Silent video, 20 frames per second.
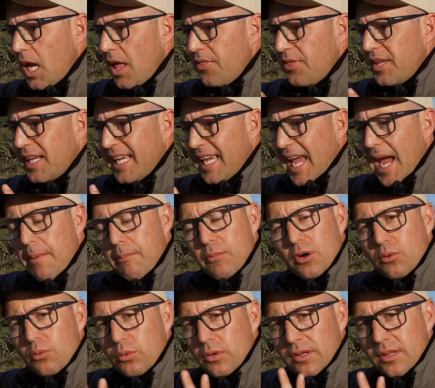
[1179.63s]
The
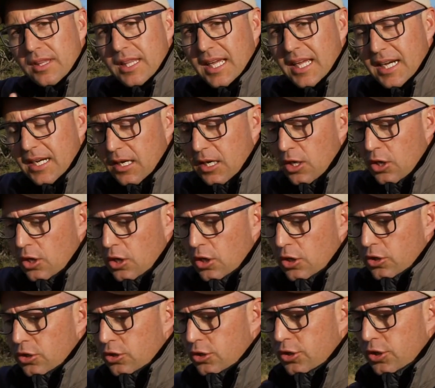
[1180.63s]
camera will then
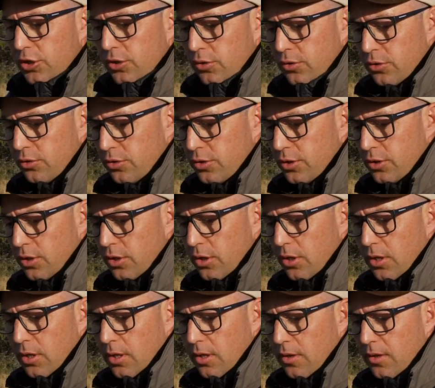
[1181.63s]
choose
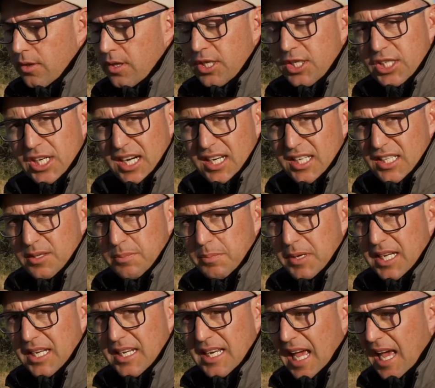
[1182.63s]
the shutter
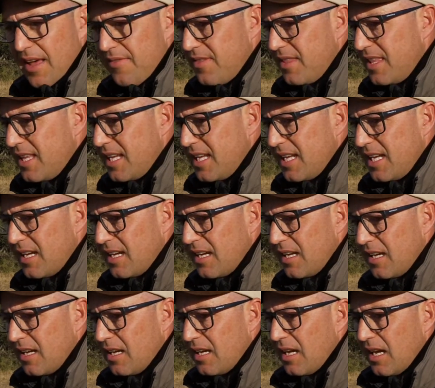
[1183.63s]
speed and the
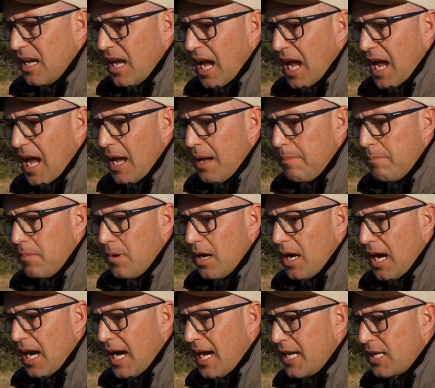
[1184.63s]

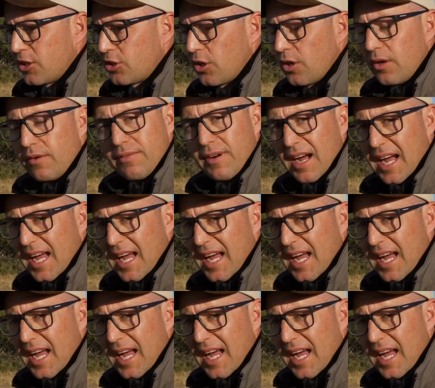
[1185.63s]
ISO if I